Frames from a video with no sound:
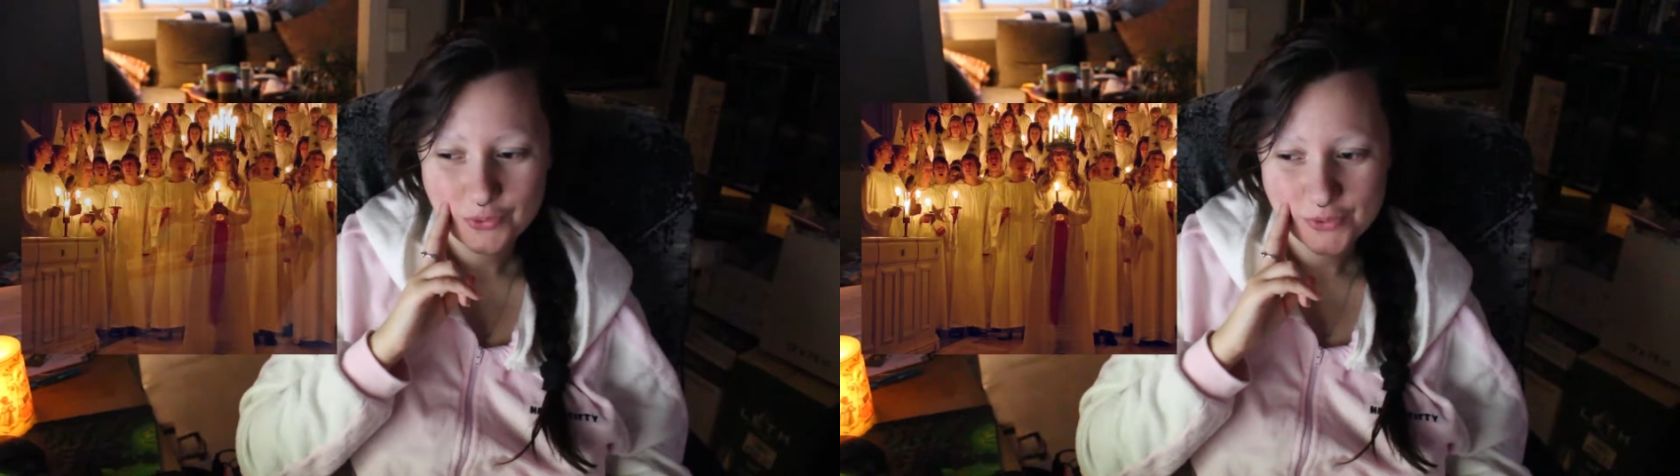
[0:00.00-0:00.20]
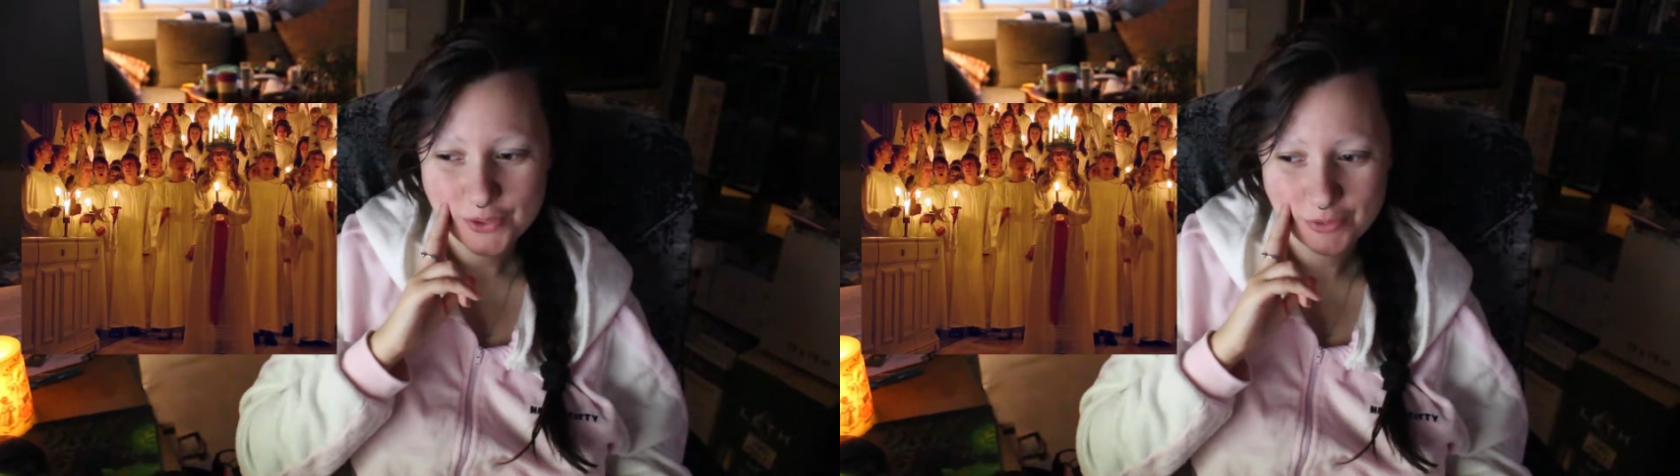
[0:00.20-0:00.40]

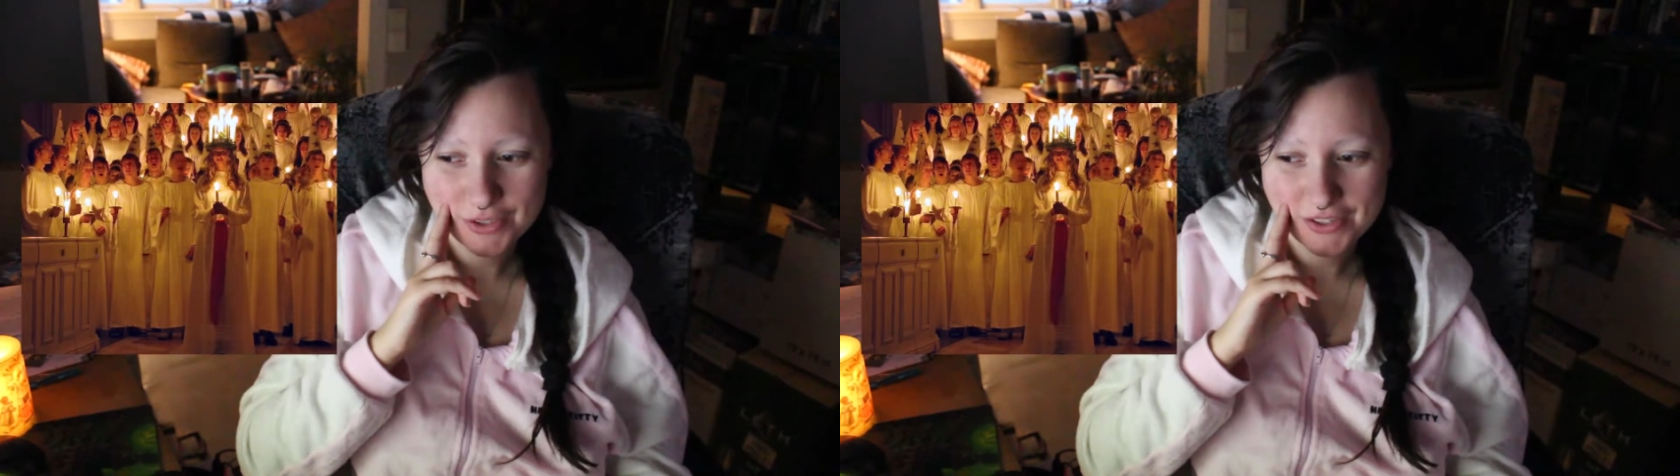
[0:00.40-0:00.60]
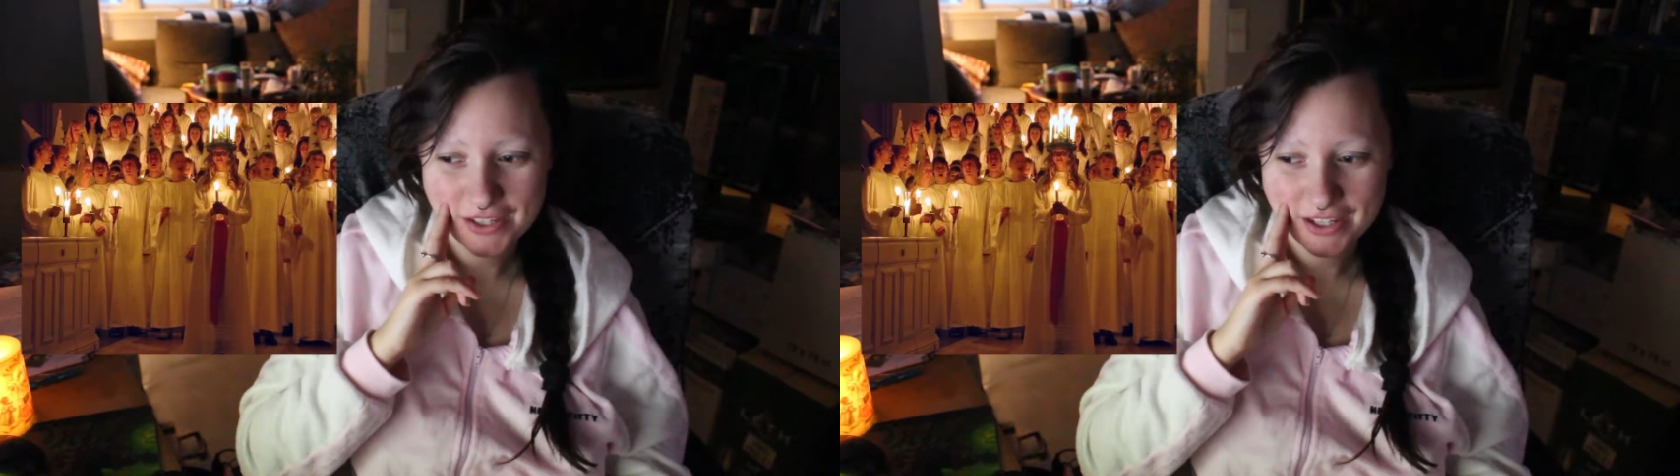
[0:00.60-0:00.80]
some
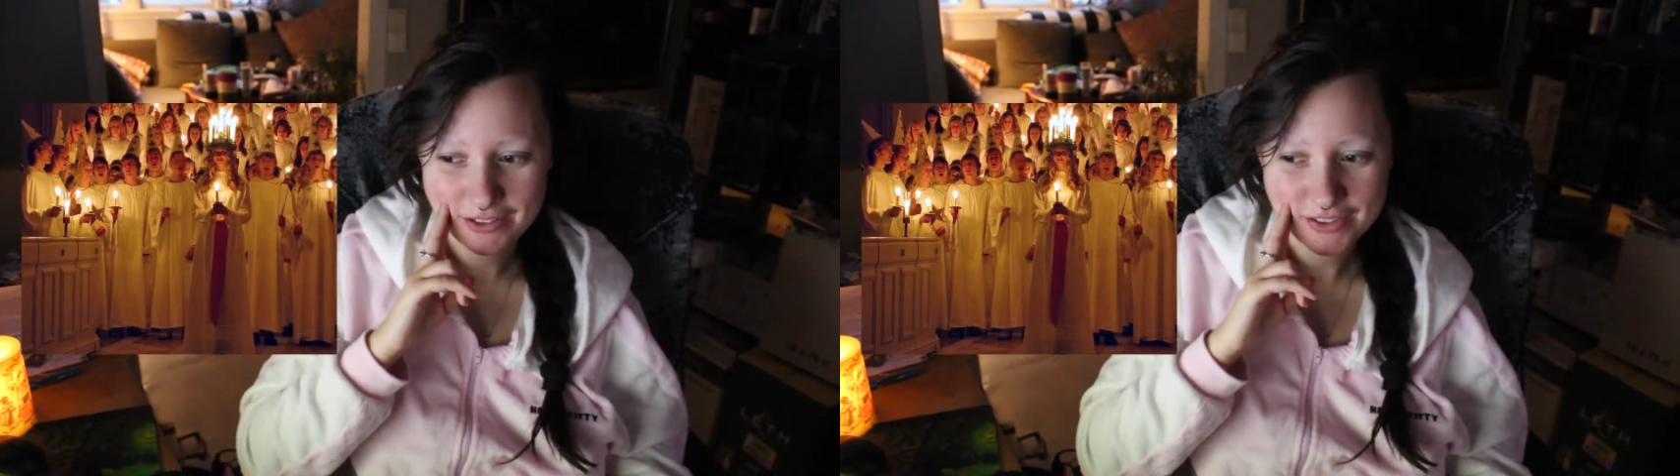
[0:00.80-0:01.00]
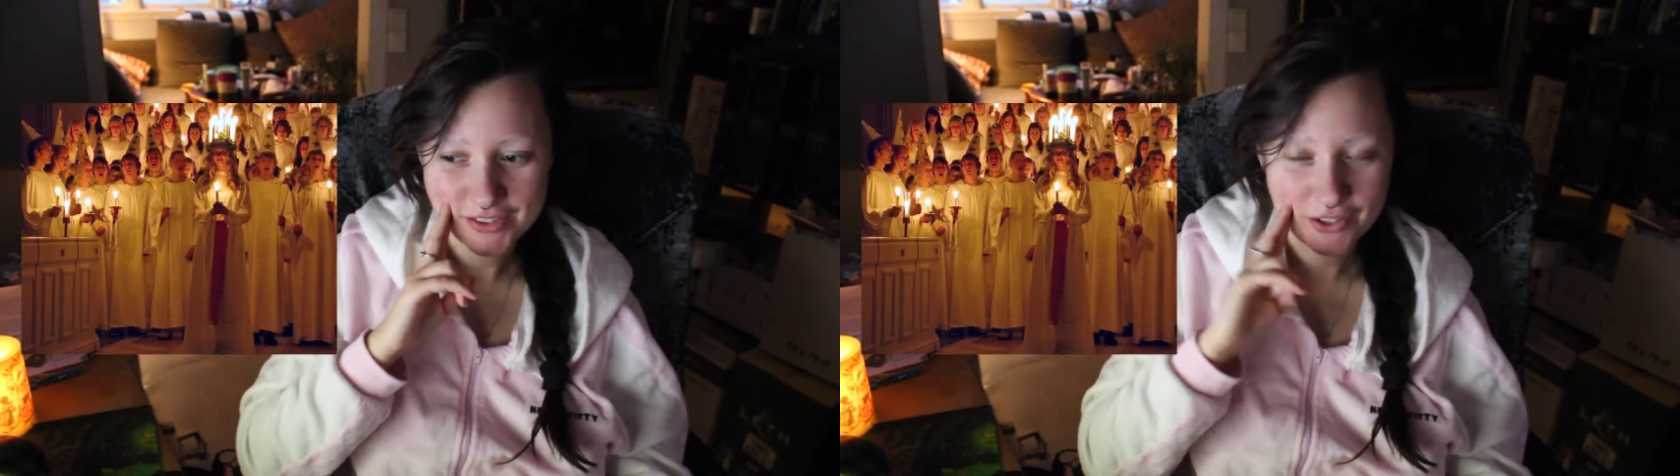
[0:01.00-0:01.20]

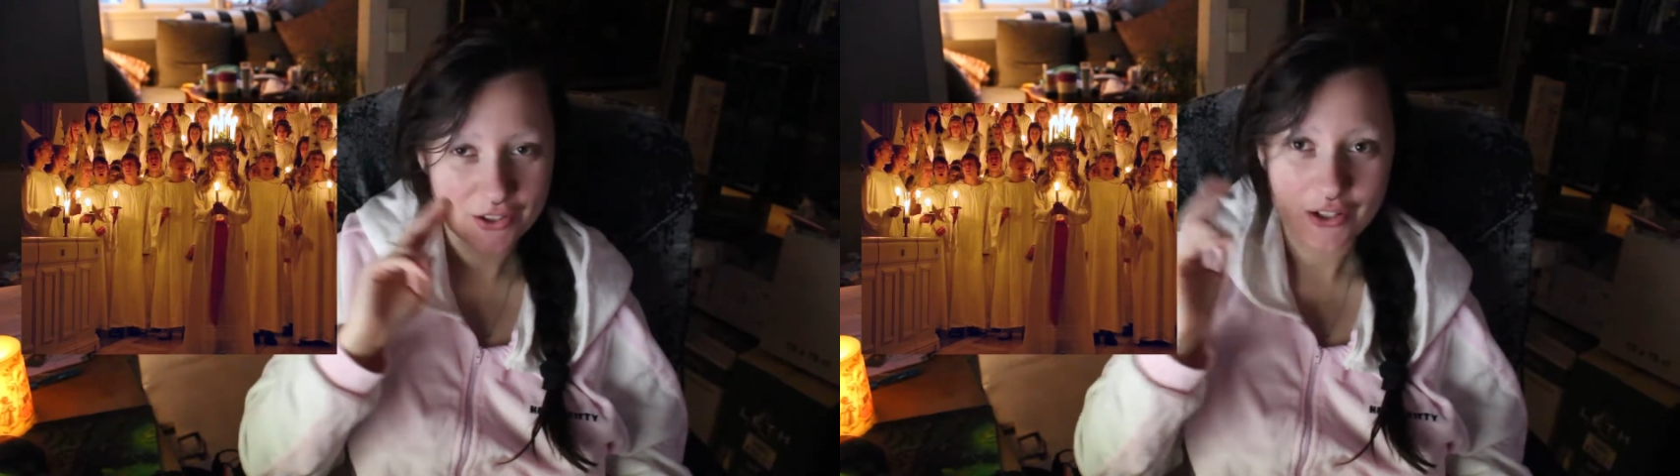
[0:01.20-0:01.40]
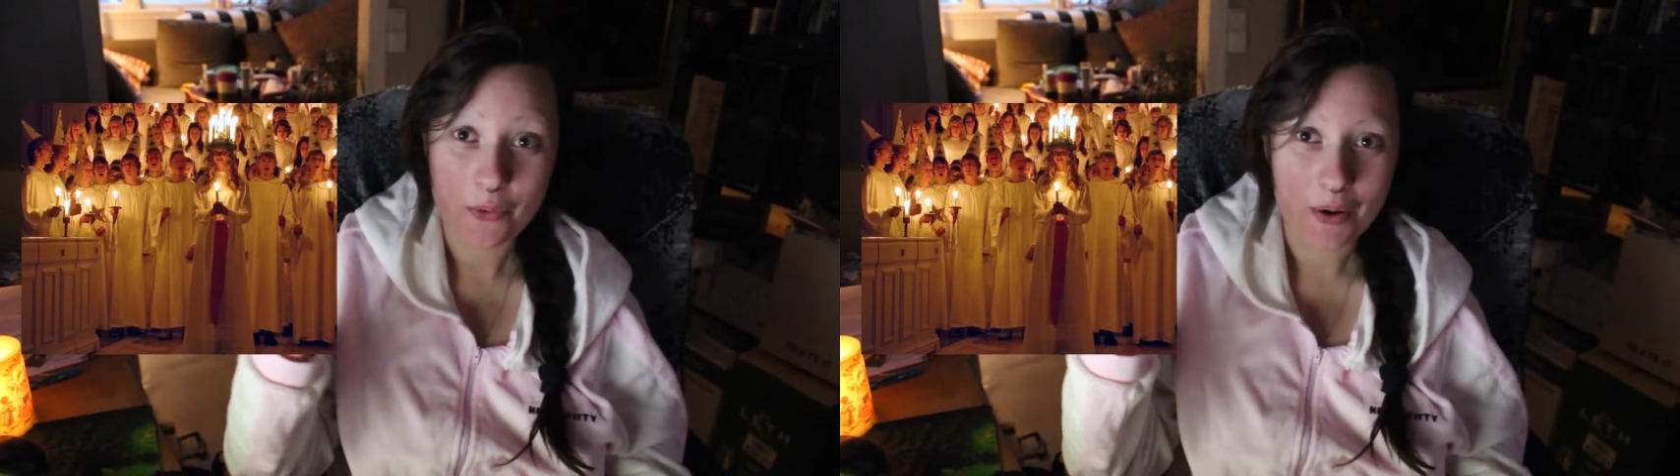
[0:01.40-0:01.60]
Lucia so
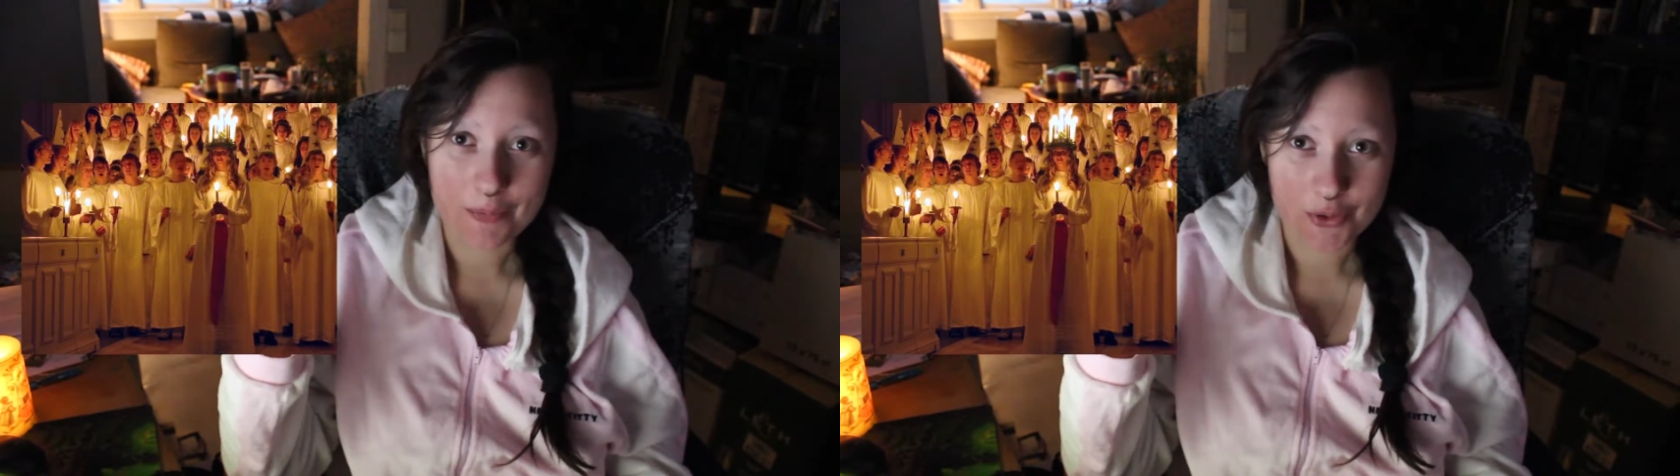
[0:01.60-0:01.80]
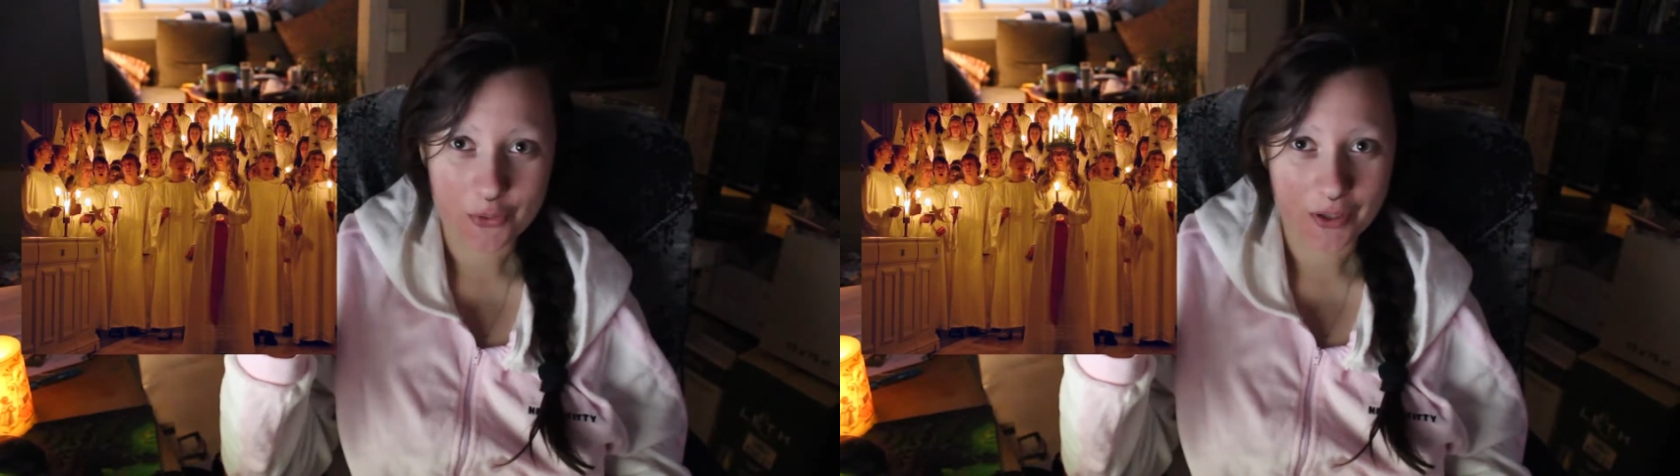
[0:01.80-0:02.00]
you know what
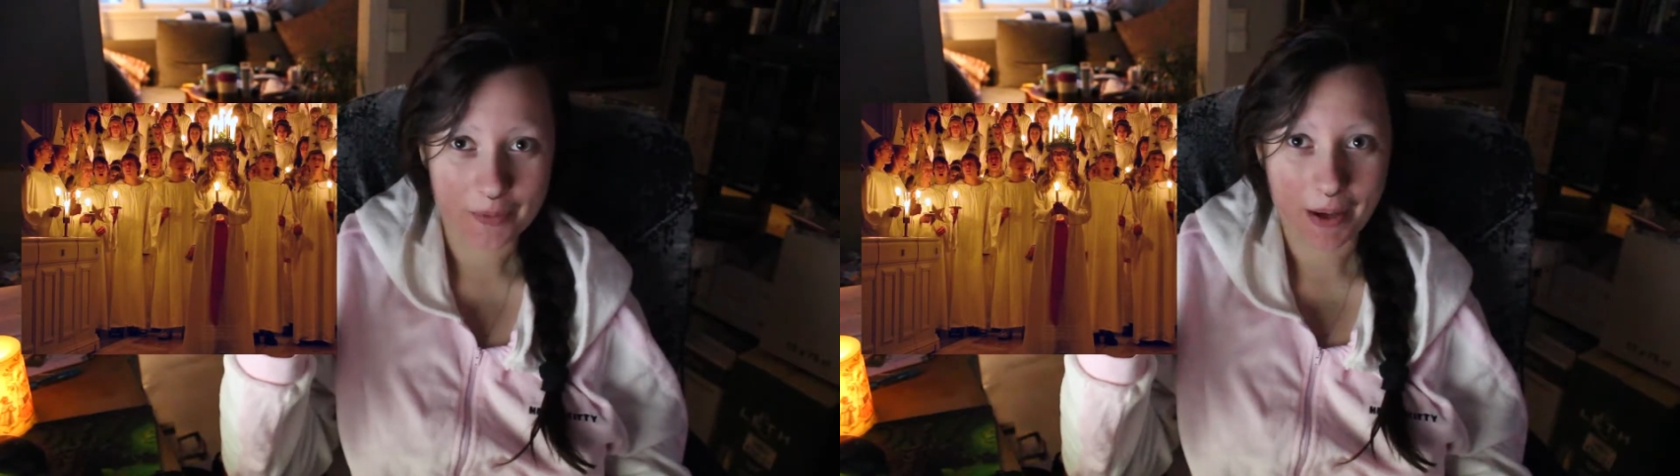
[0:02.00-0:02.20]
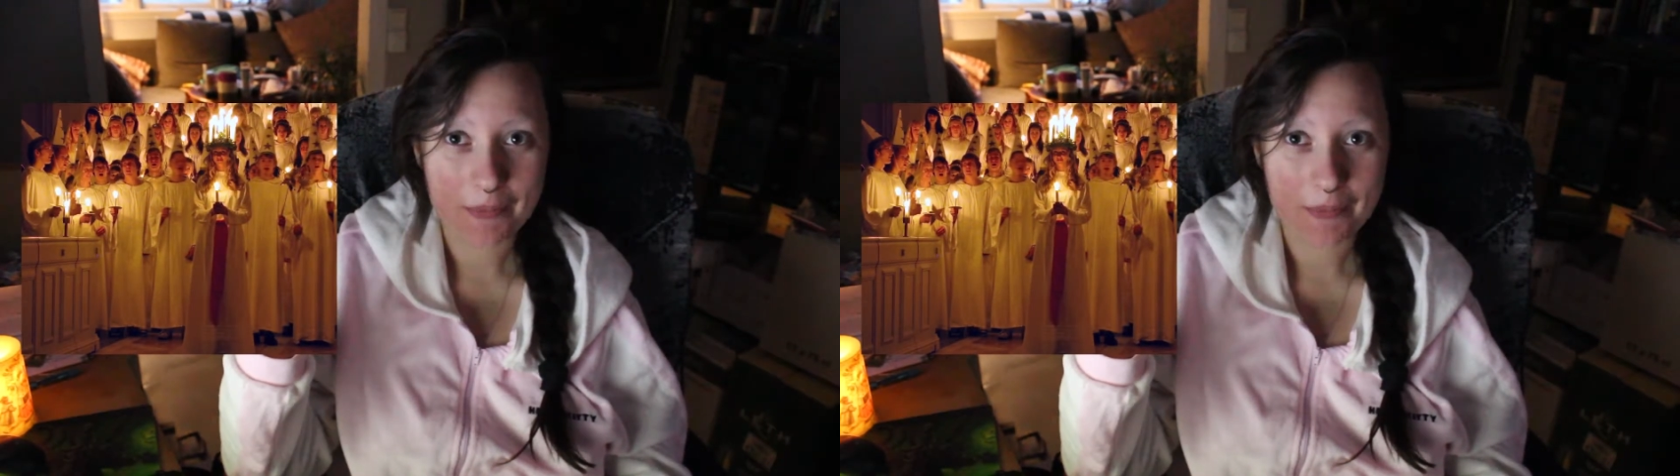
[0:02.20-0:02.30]
I'm talking about,